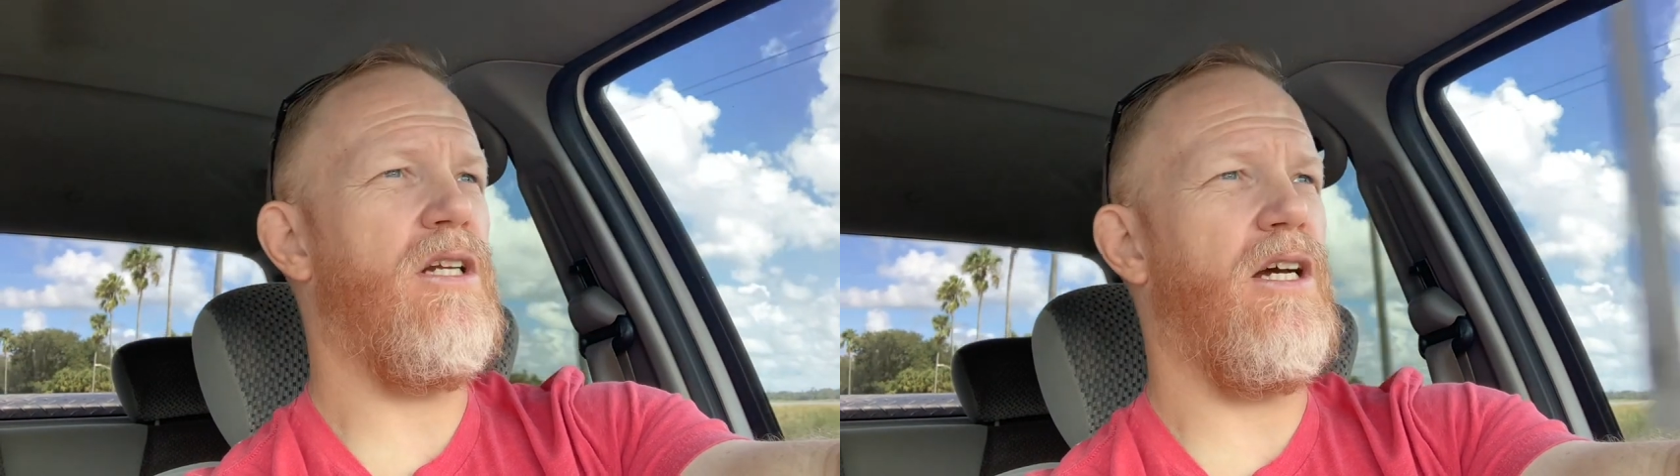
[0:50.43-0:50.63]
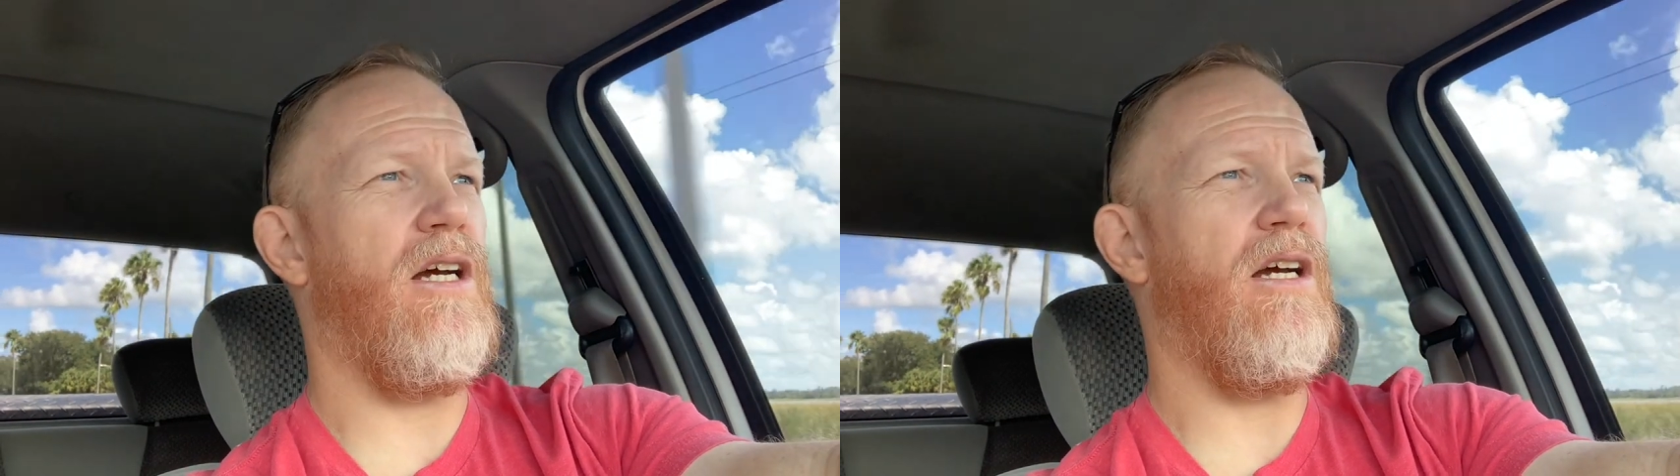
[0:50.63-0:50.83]

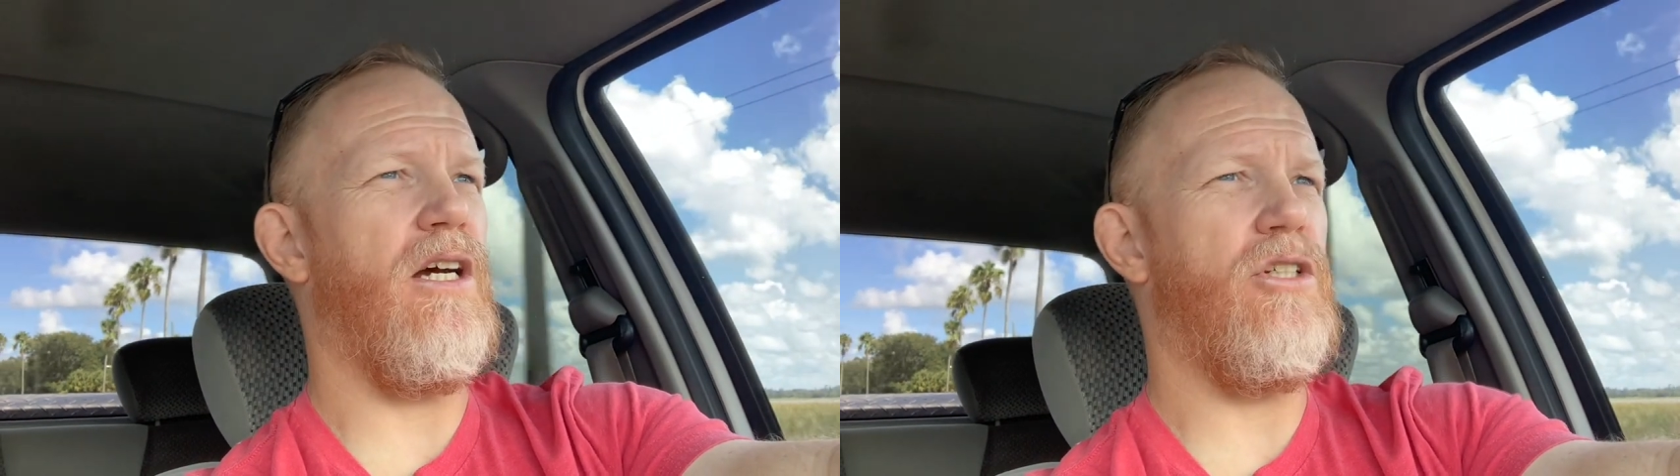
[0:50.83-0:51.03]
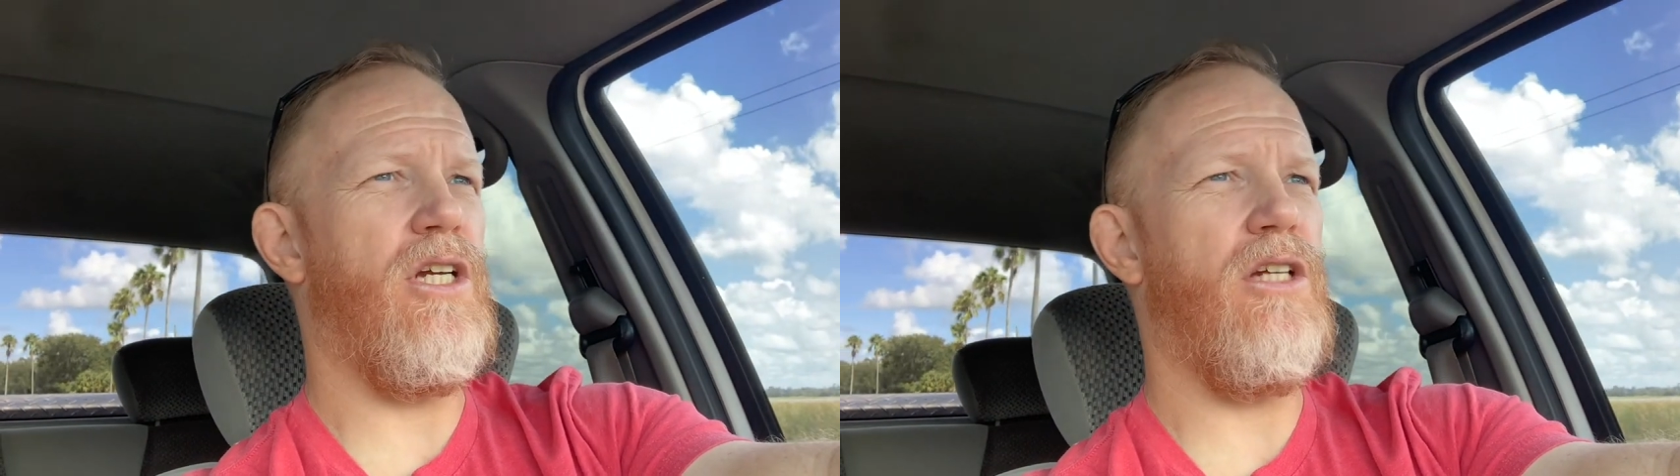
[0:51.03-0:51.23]

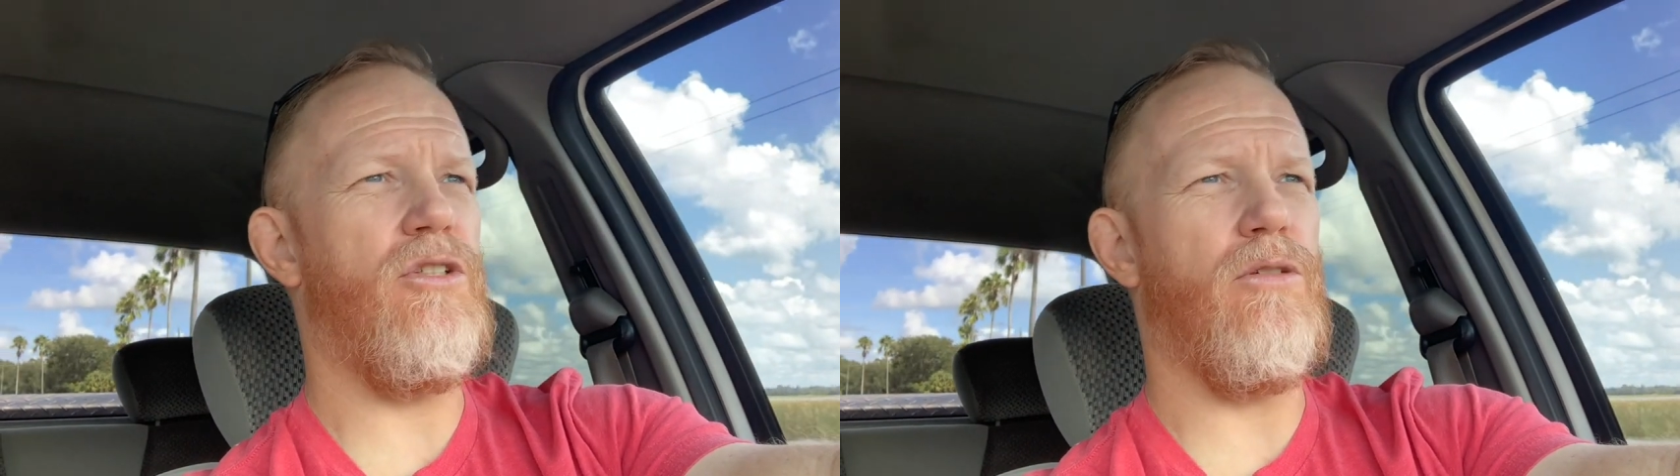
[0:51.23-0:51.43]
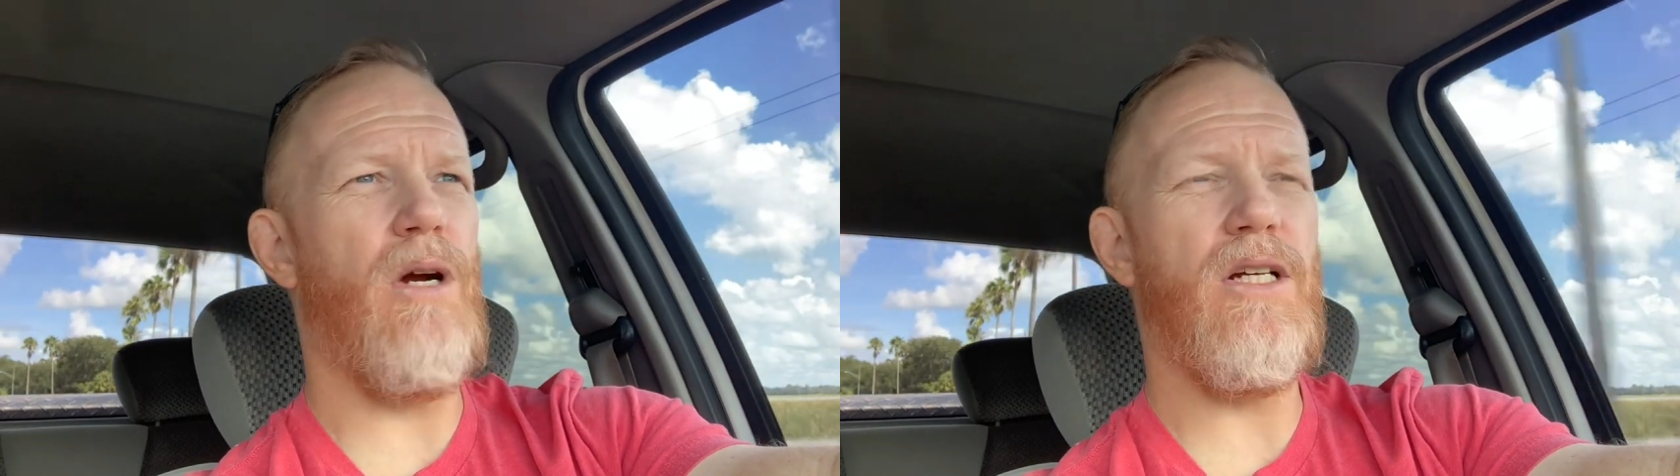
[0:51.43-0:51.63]
I change
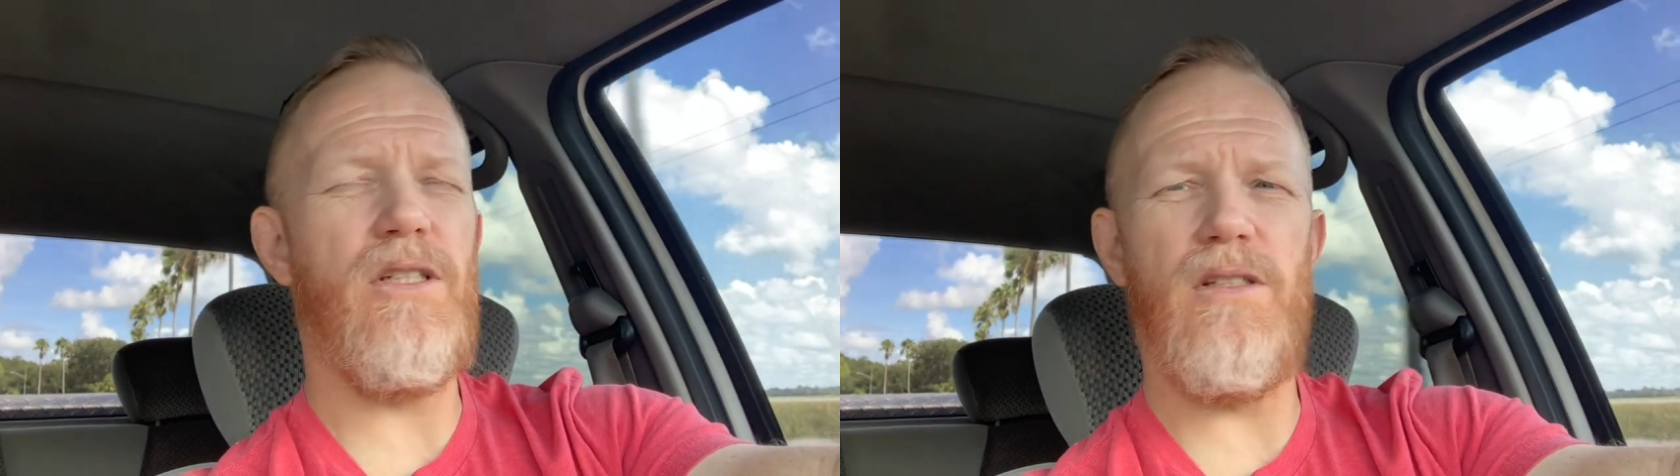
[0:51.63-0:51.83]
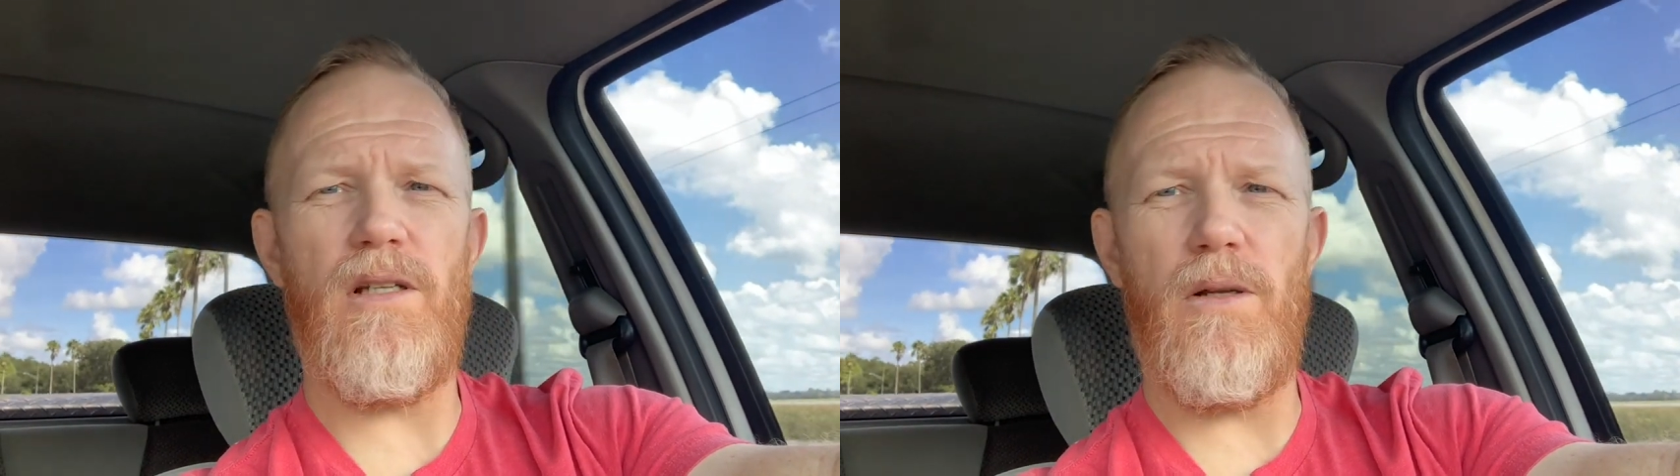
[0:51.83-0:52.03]

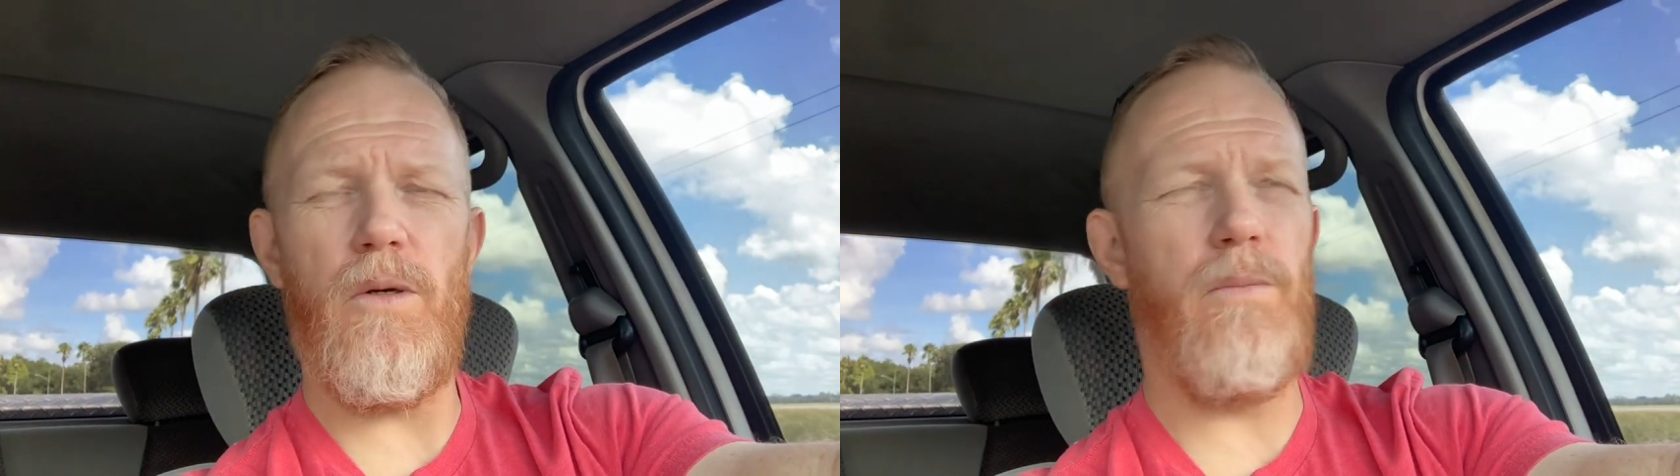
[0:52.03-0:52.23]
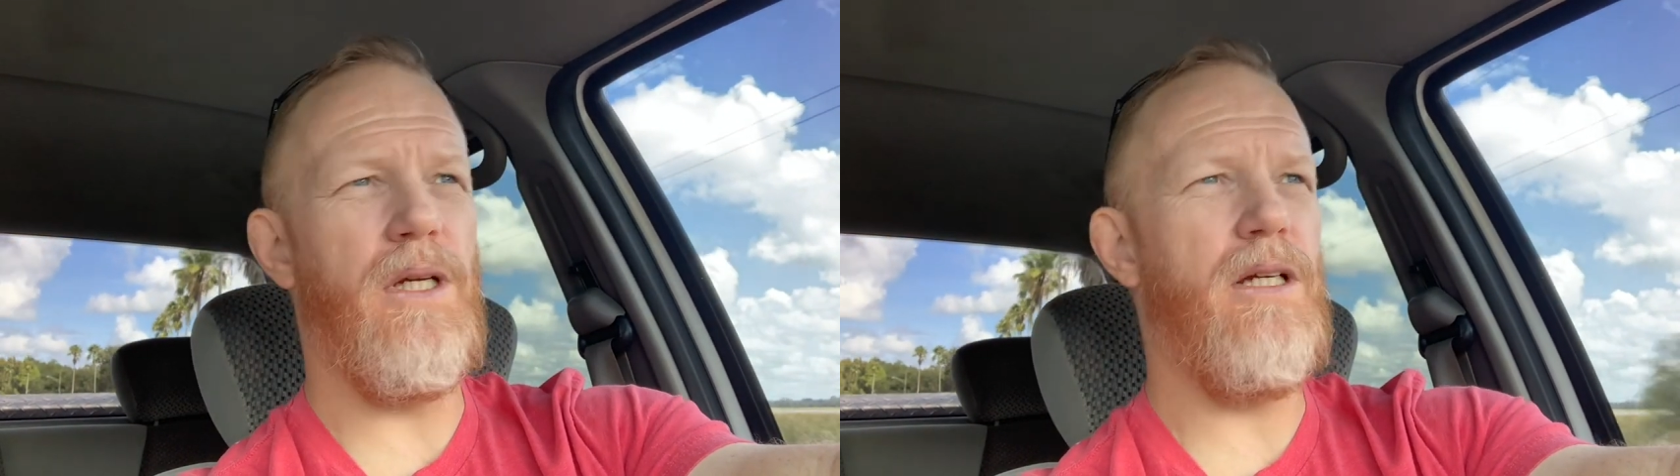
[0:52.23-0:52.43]
directions a
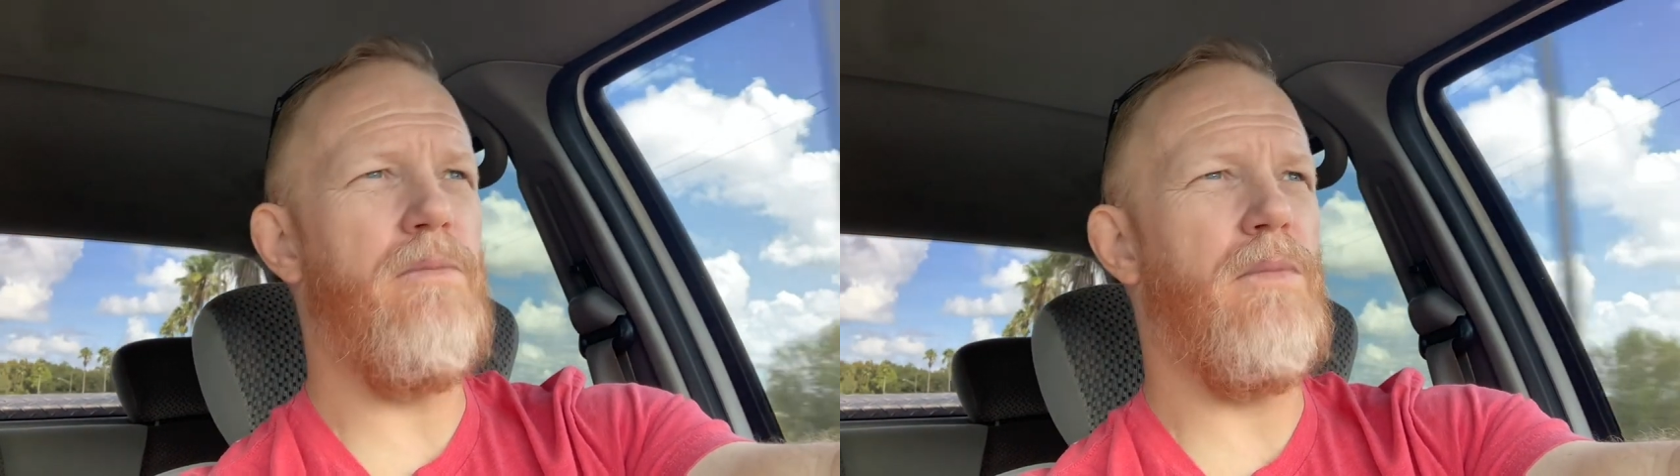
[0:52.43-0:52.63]
little bit.